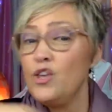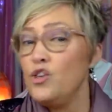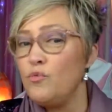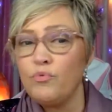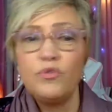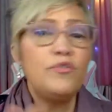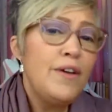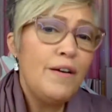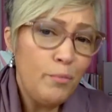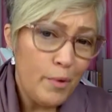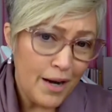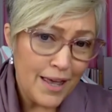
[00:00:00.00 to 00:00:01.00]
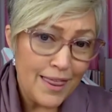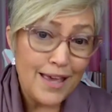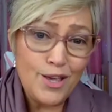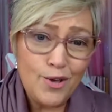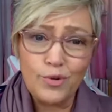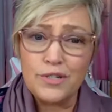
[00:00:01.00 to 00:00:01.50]
you proved to everybody
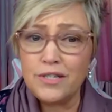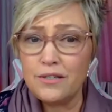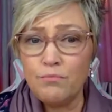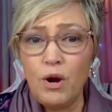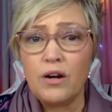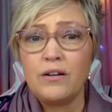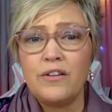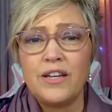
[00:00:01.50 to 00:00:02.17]
that you were smart.